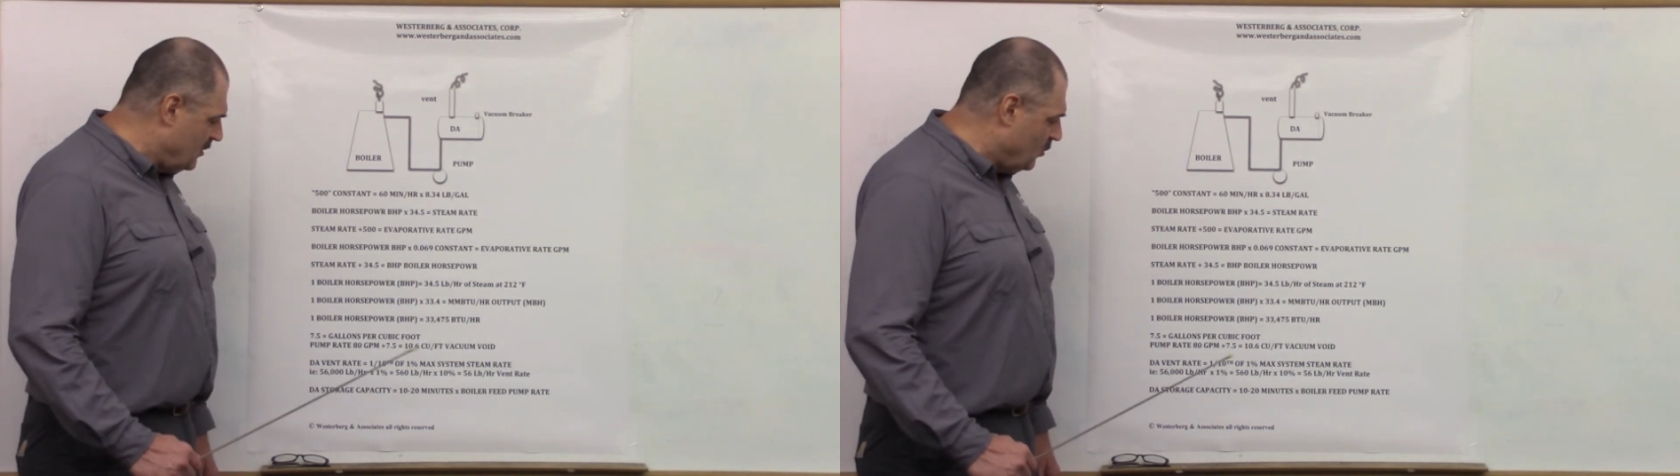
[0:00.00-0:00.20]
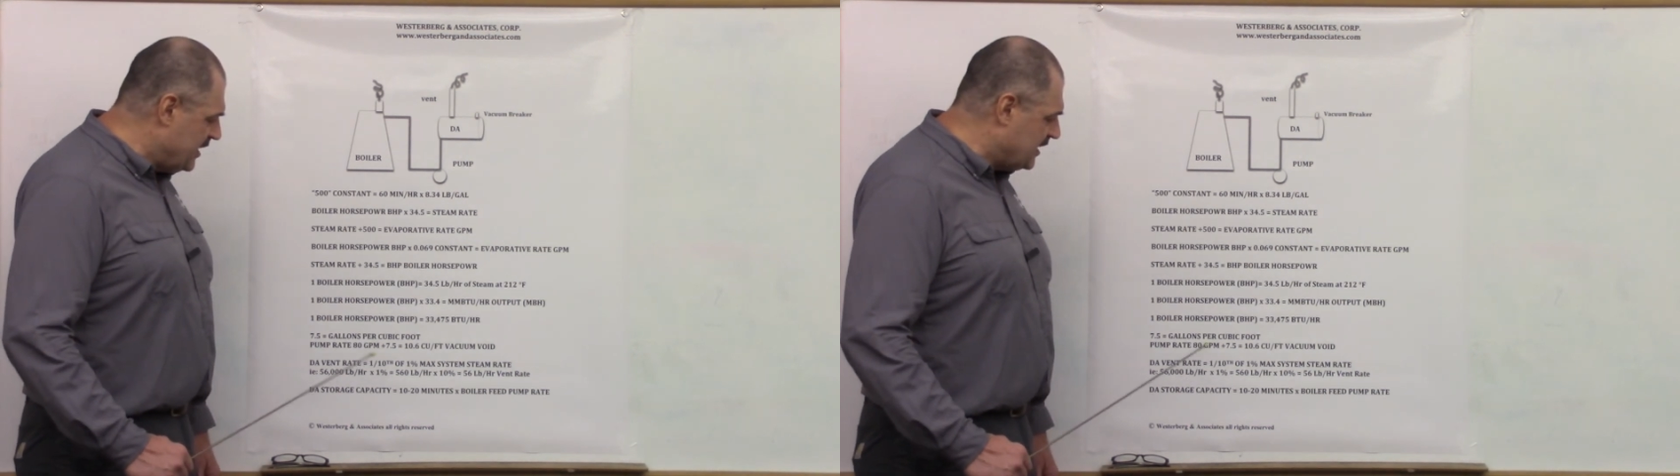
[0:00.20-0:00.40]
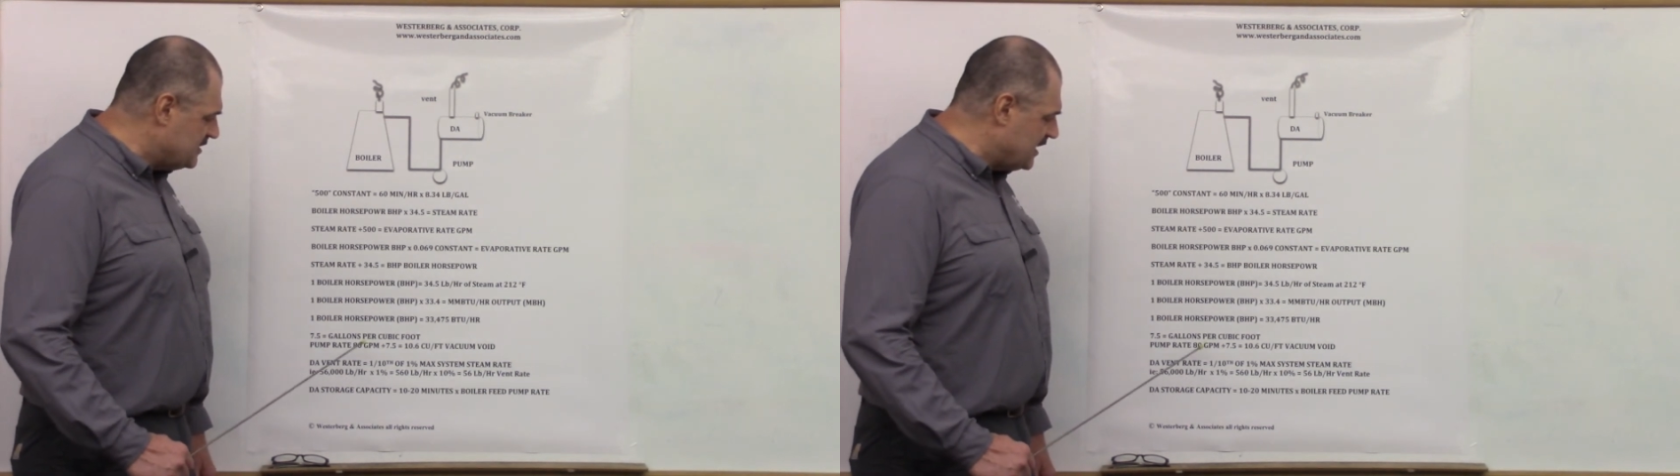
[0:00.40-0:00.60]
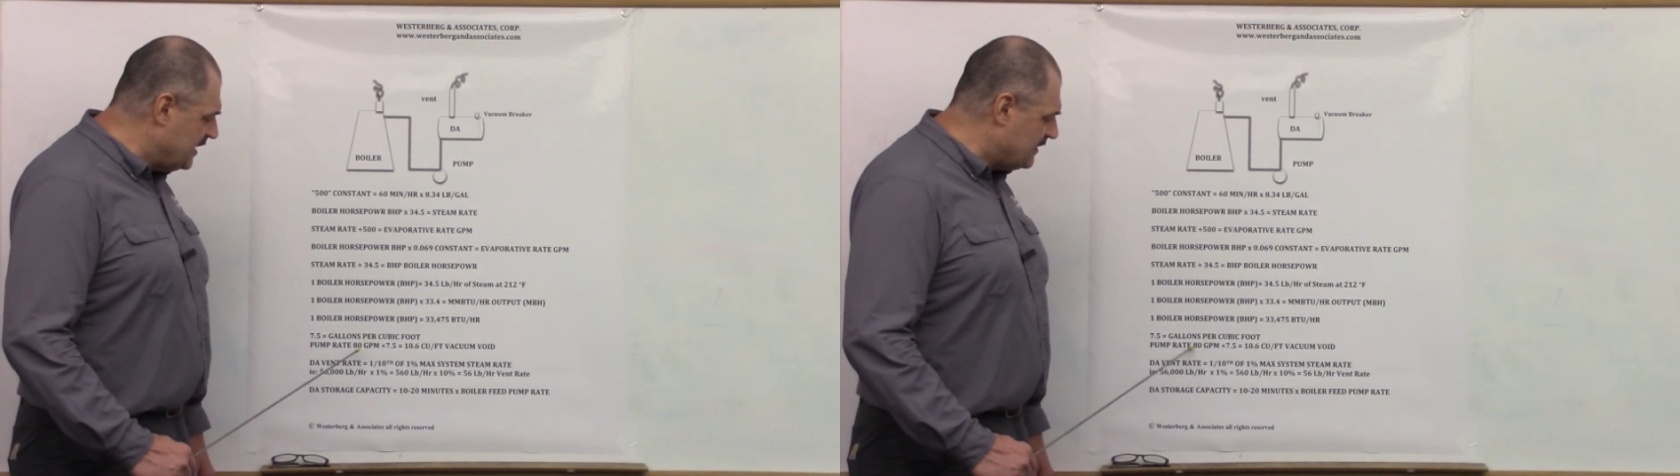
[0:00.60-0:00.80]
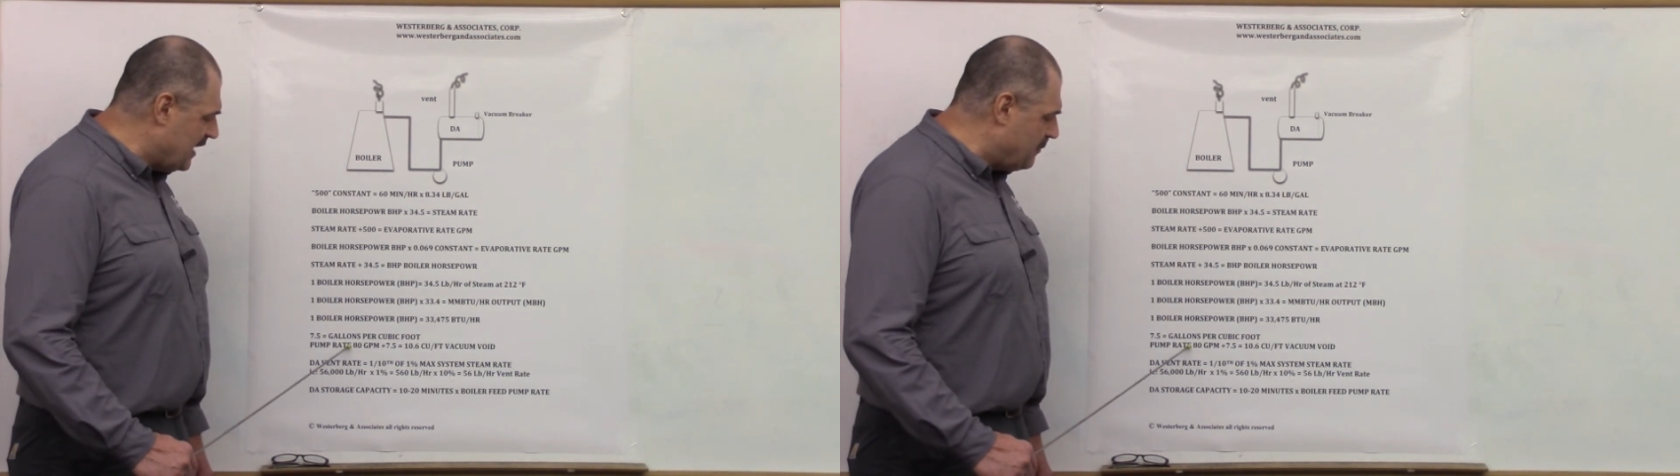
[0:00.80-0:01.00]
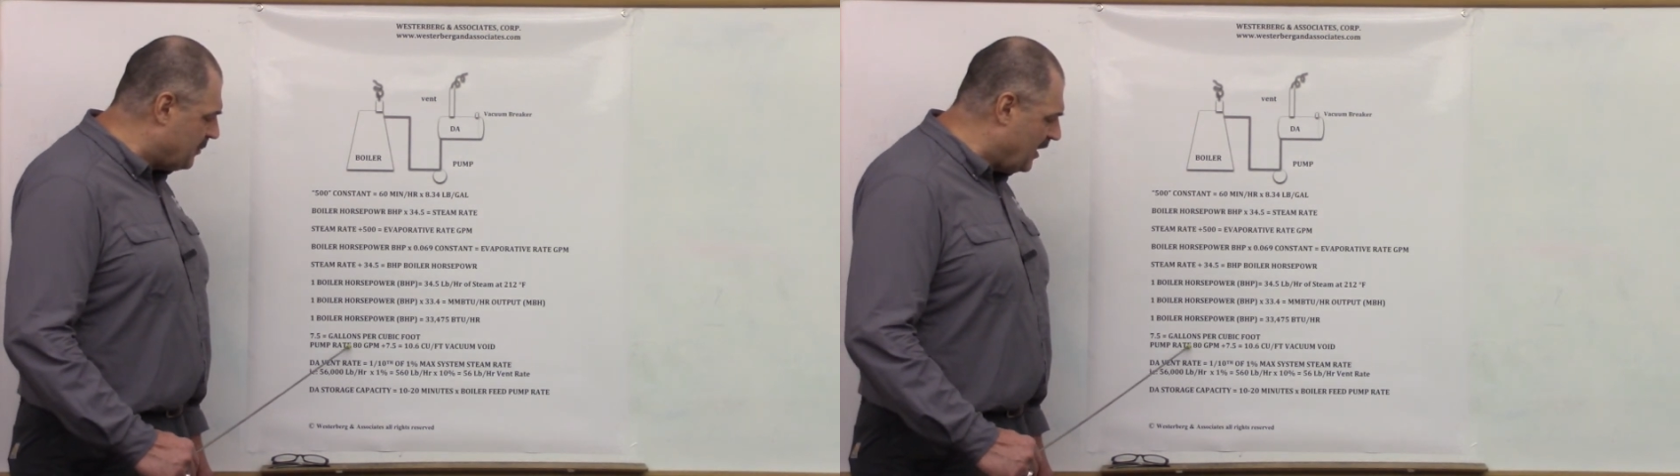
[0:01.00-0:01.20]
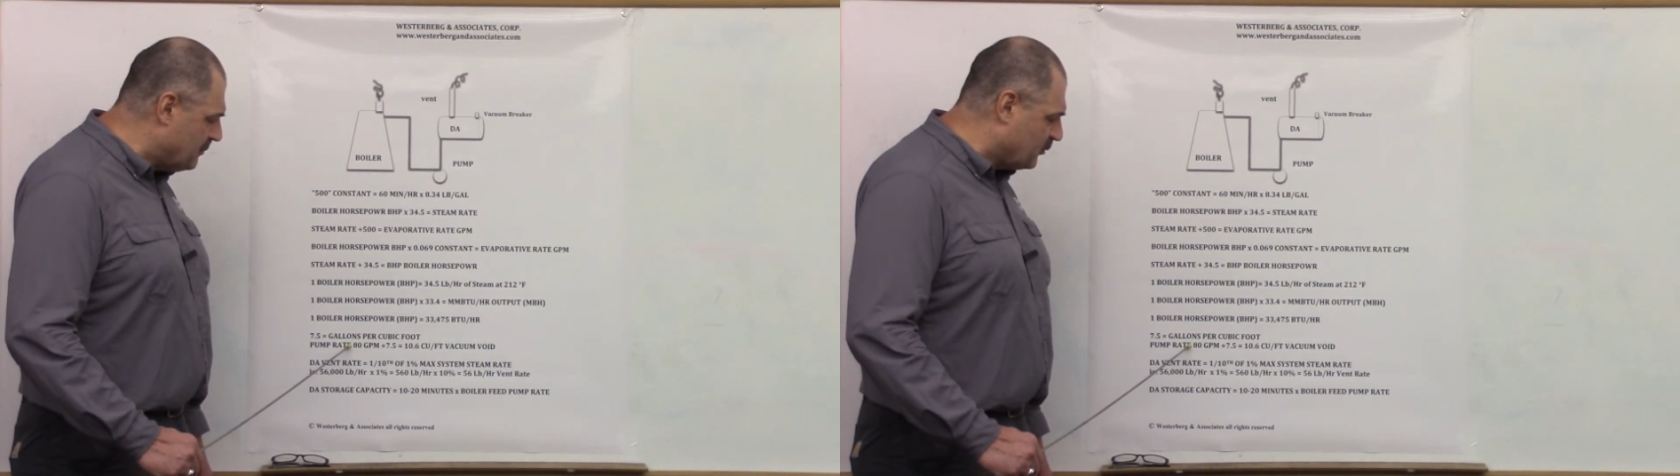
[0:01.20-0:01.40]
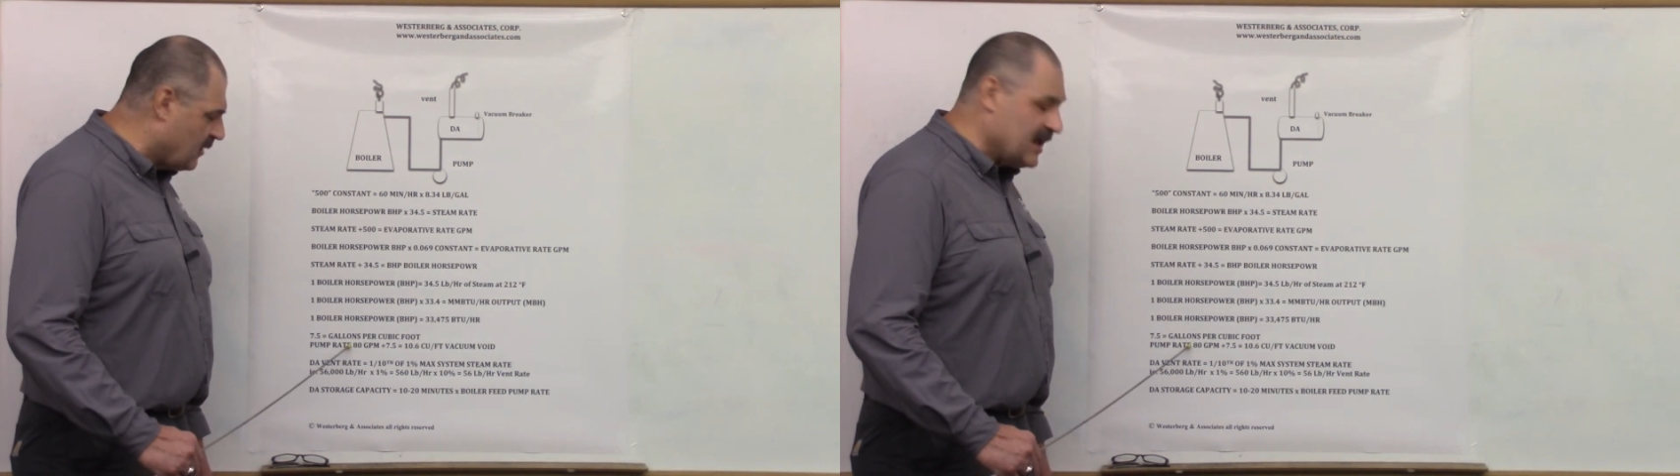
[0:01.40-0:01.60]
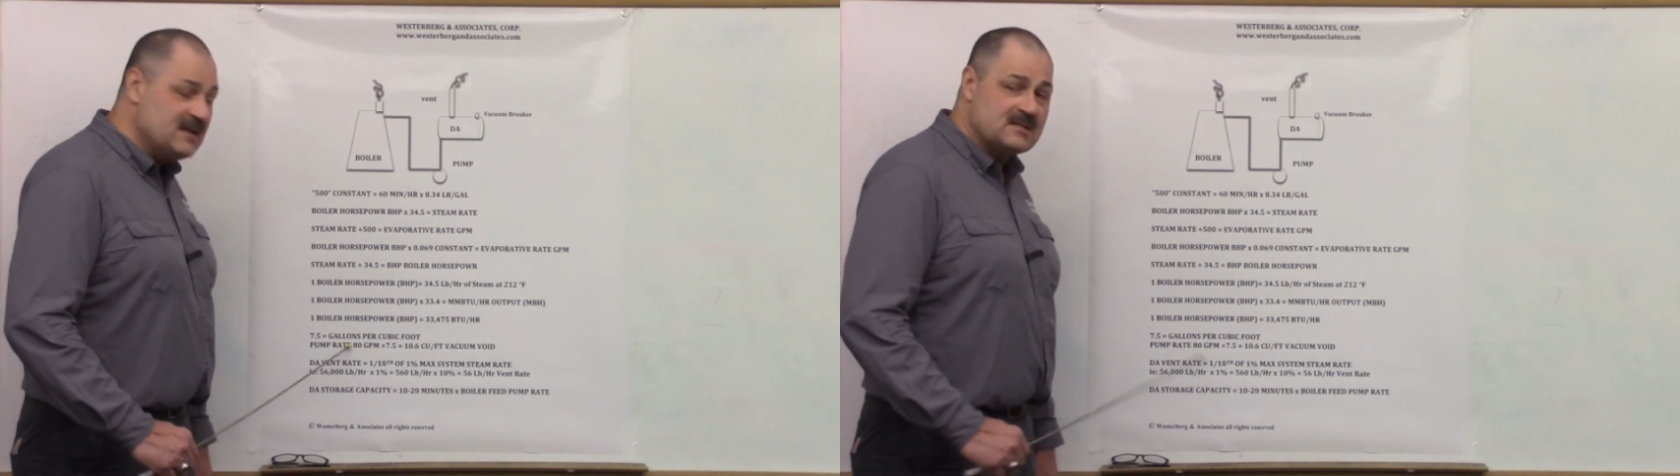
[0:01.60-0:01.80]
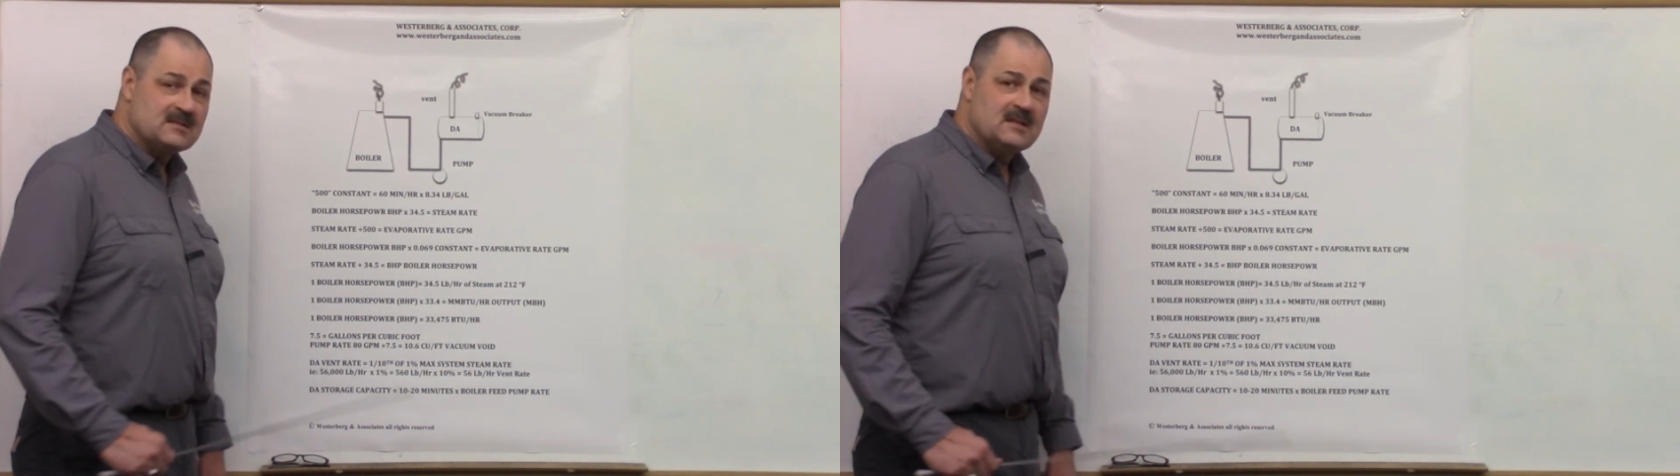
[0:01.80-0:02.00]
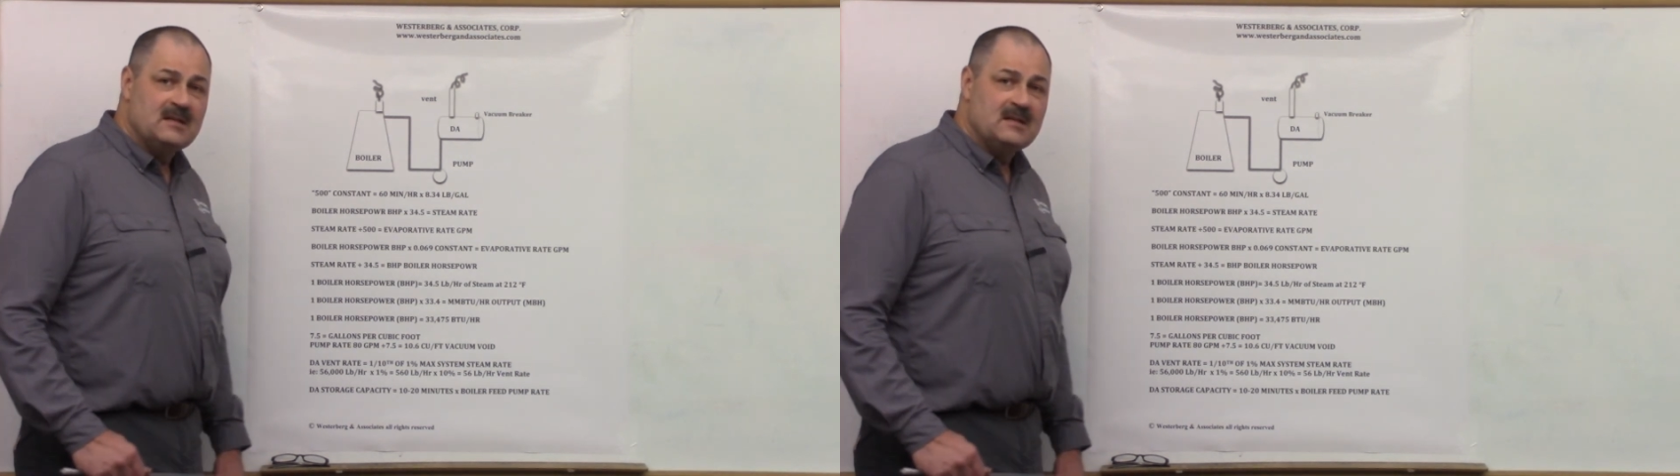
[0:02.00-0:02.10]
We can take that pump rate,